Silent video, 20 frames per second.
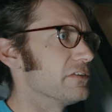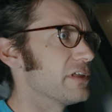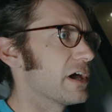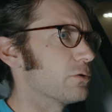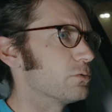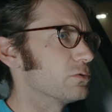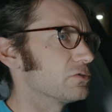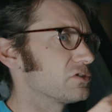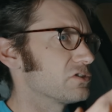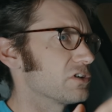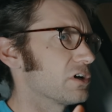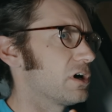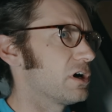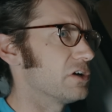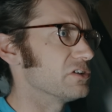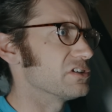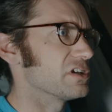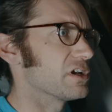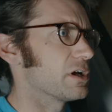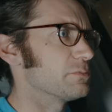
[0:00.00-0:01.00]
that will
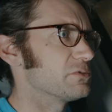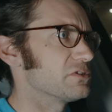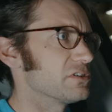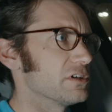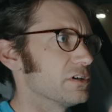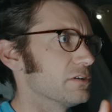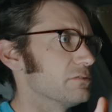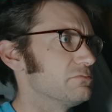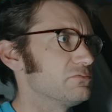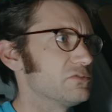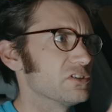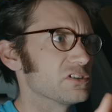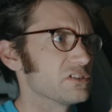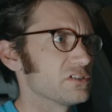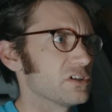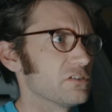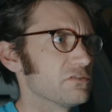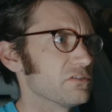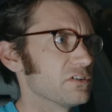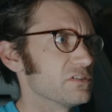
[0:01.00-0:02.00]
charge it up to just
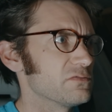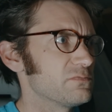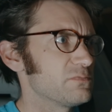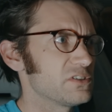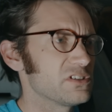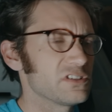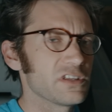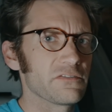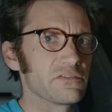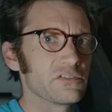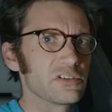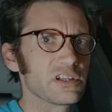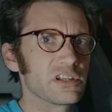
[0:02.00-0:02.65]
over 7